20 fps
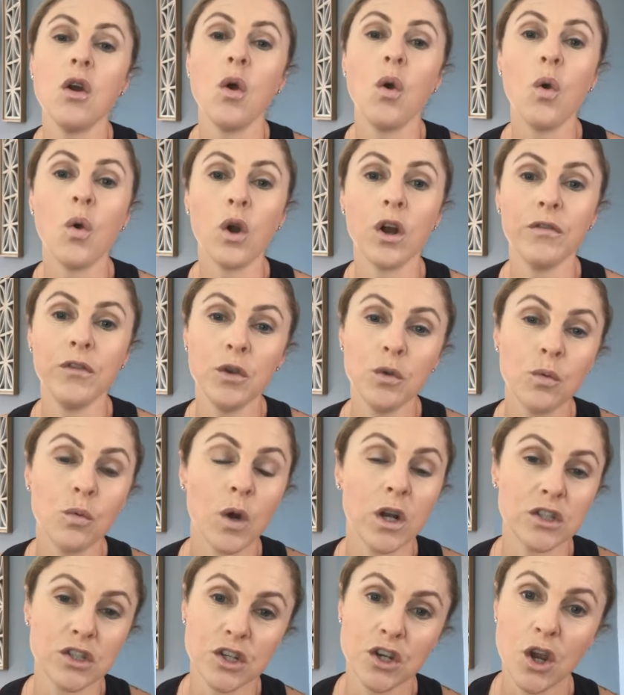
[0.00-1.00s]
Or if you'd
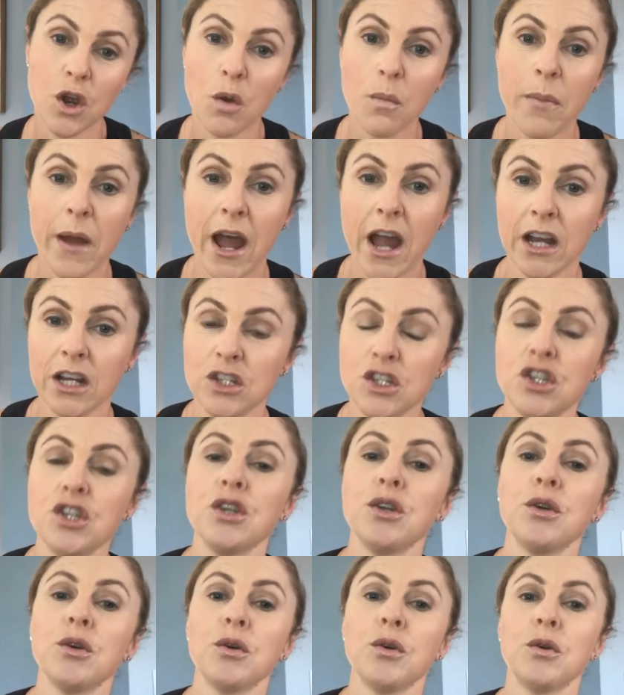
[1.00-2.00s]
want to go back
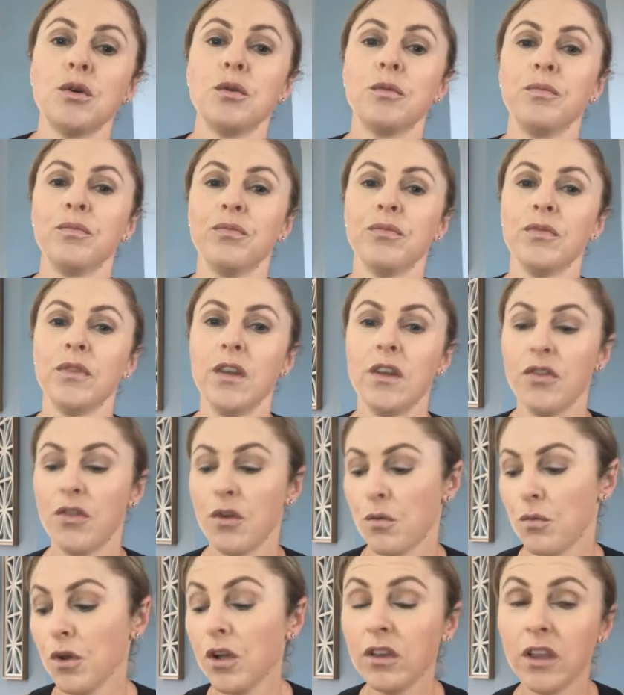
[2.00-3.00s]
to the
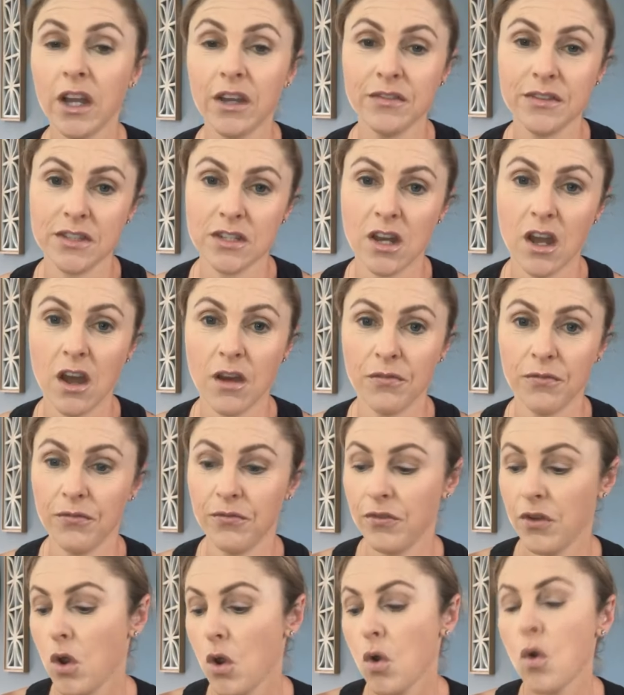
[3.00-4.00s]
real life
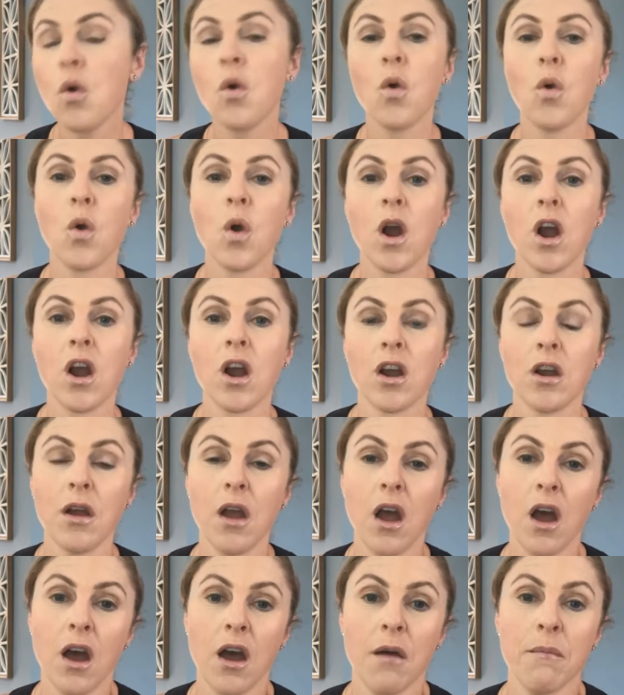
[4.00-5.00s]
stuff or
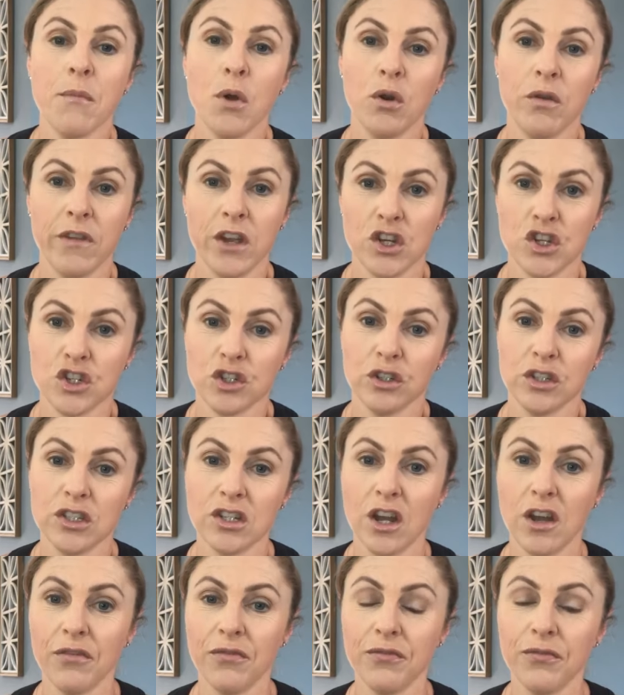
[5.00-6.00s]
motivational
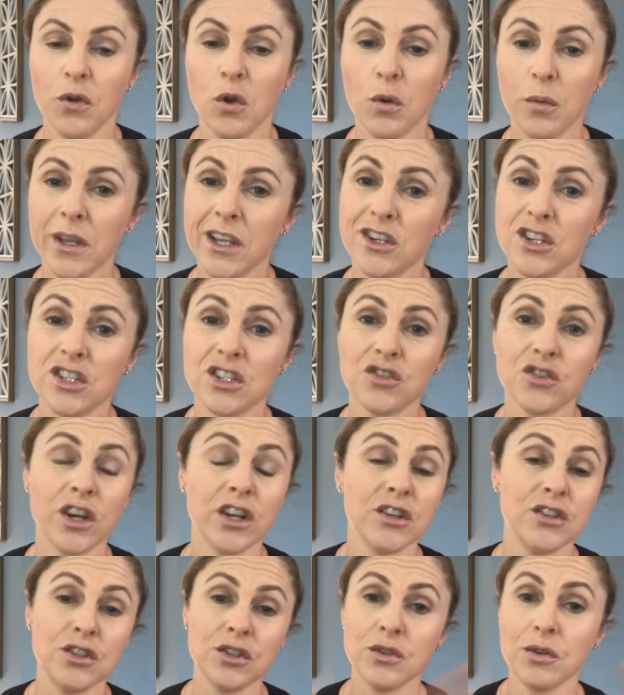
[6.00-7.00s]
stuff, or we can just
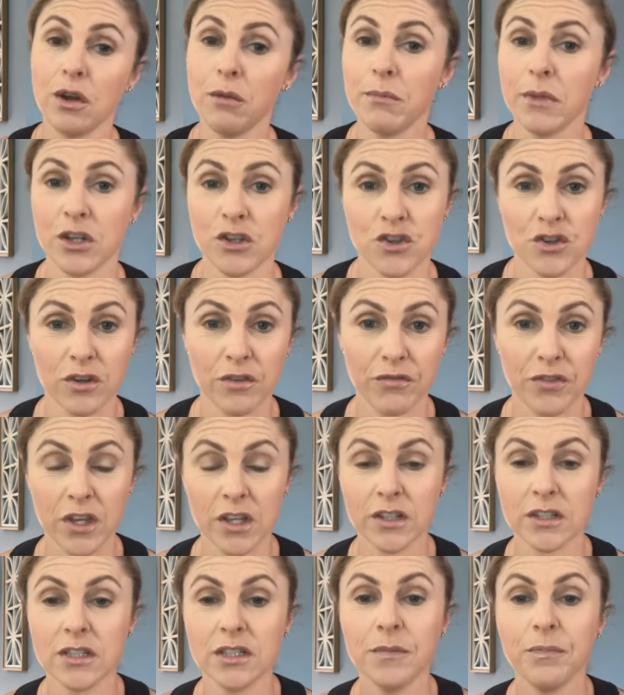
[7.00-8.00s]
try to do a mixture of
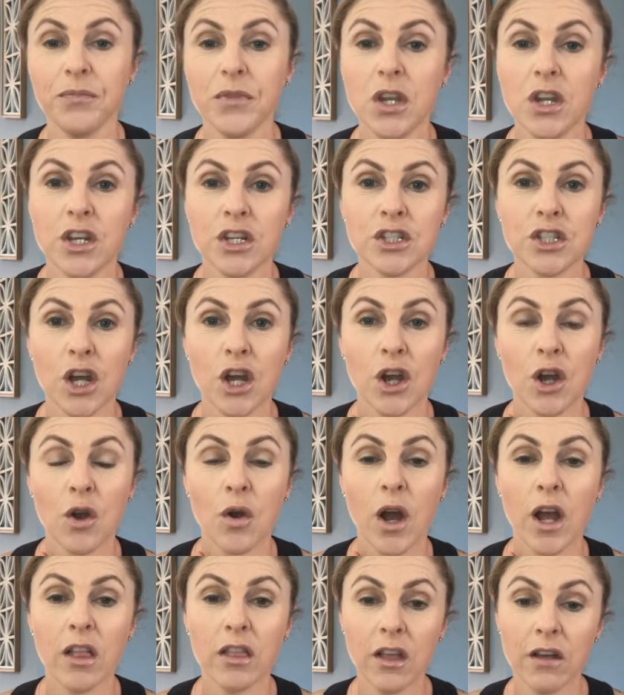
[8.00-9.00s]
things. So
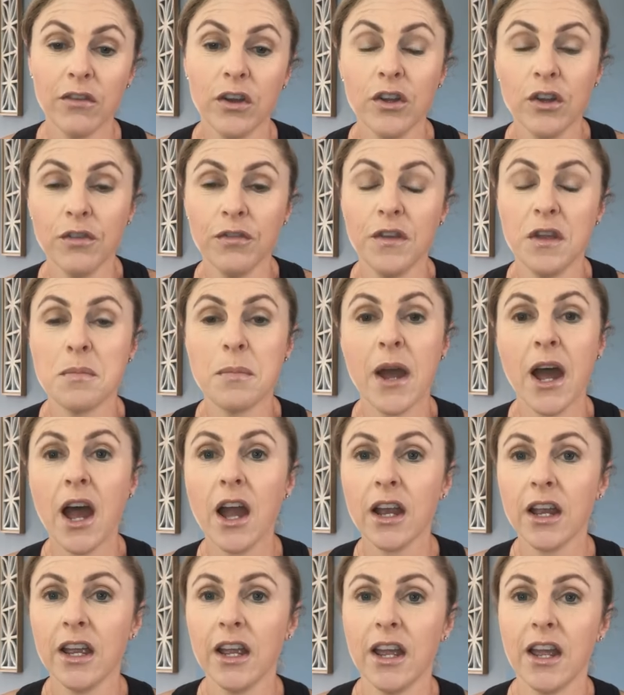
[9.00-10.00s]
I love all your
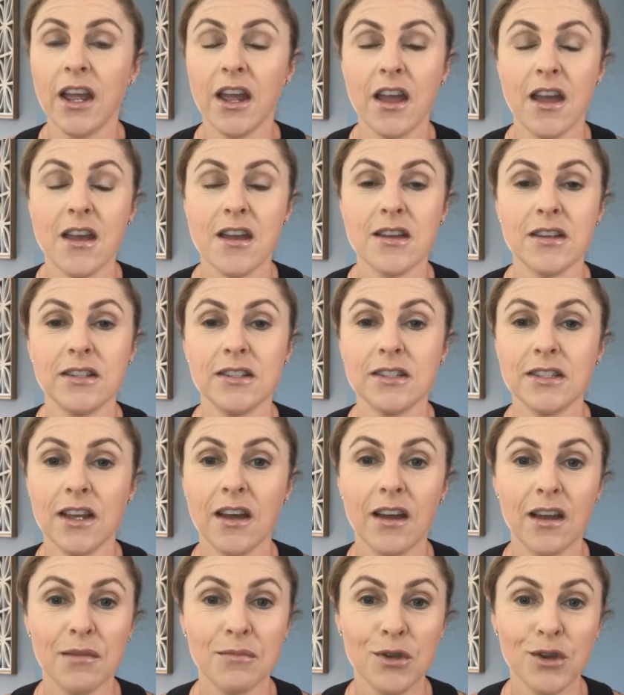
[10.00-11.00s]
feedback, and
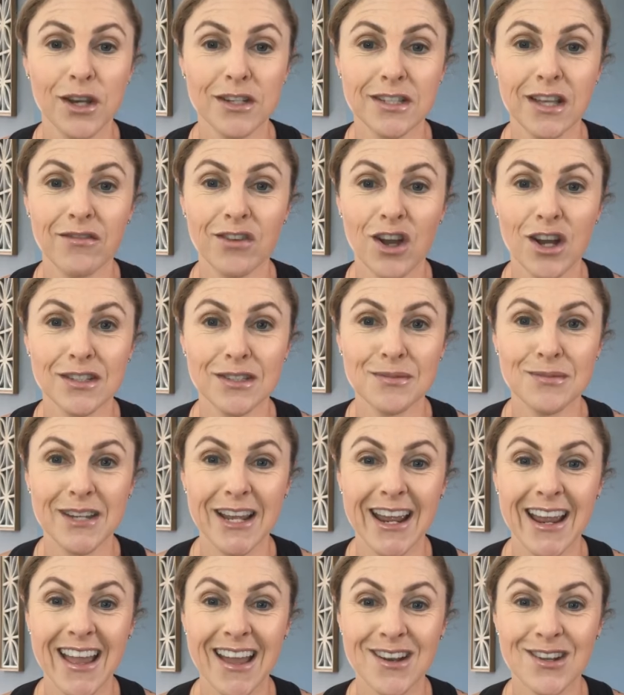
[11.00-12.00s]
you guys have an awesome
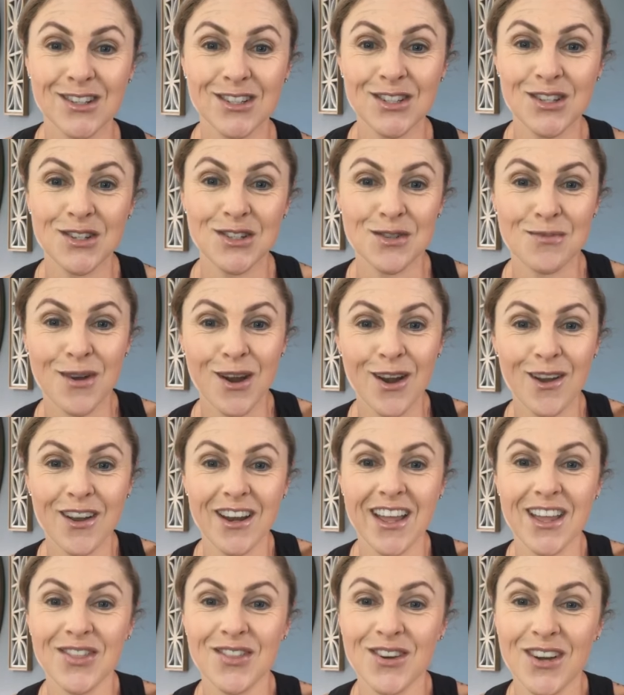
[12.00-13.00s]
day, and I'll see you tomorrow
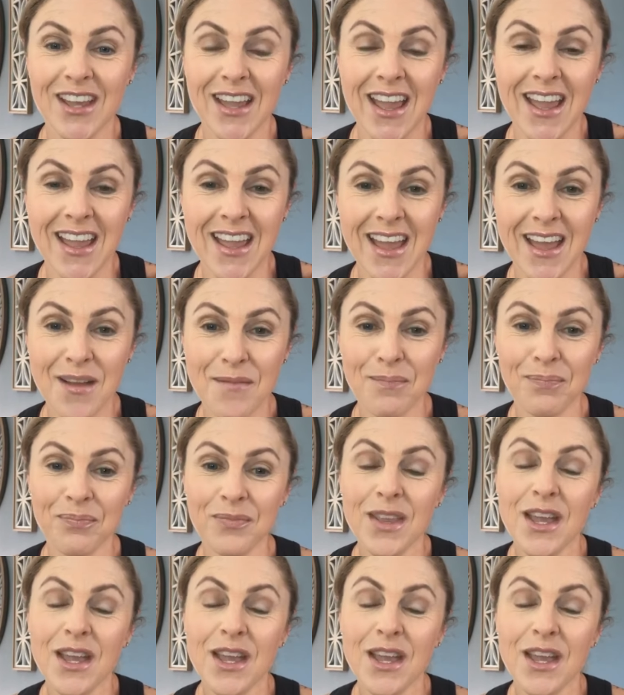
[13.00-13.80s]
at 8:30 a.m.